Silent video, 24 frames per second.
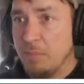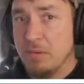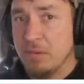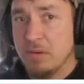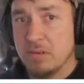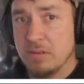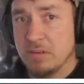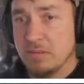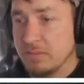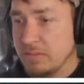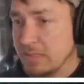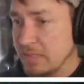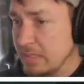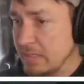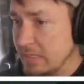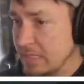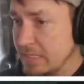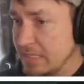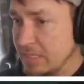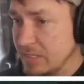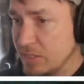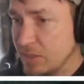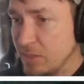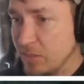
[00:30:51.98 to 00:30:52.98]
armor
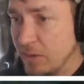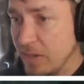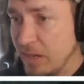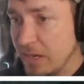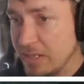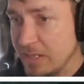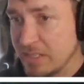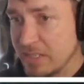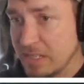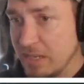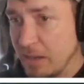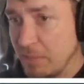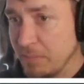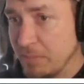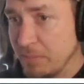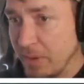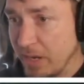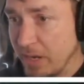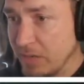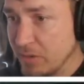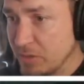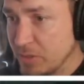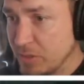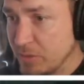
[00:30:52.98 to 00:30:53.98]
is too hard to
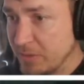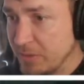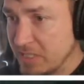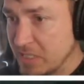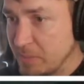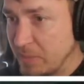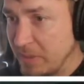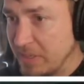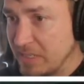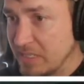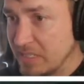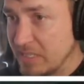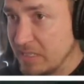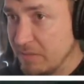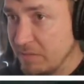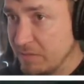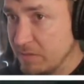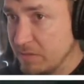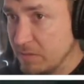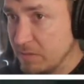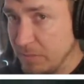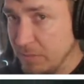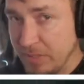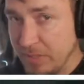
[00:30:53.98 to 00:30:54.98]
come by or too
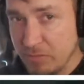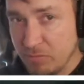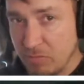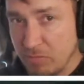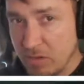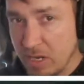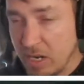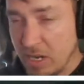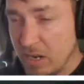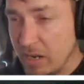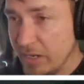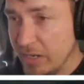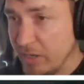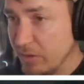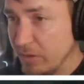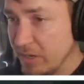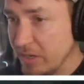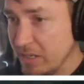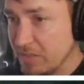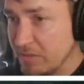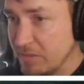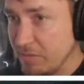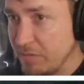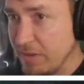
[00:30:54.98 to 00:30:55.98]
expensive, we can rely
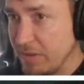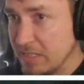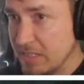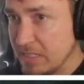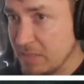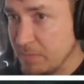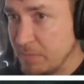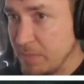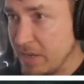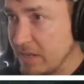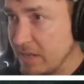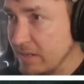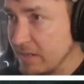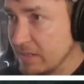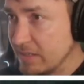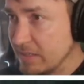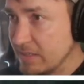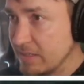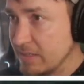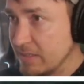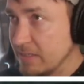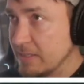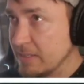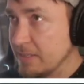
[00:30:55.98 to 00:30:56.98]
on our defense
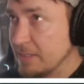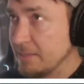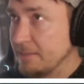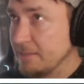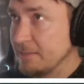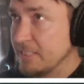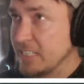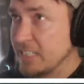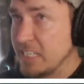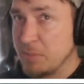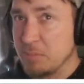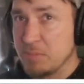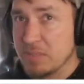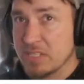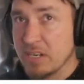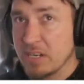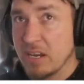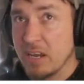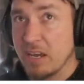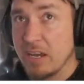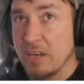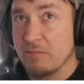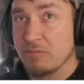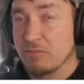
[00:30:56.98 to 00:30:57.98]
perks to keep
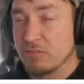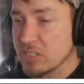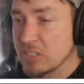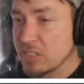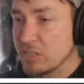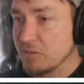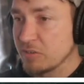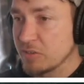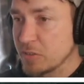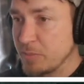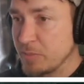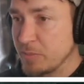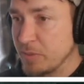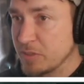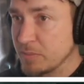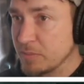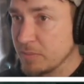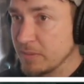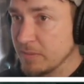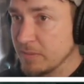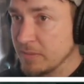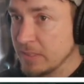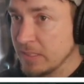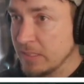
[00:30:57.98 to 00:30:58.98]
us alive for as long as
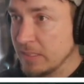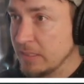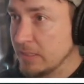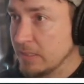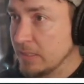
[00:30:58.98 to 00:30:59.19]
possible.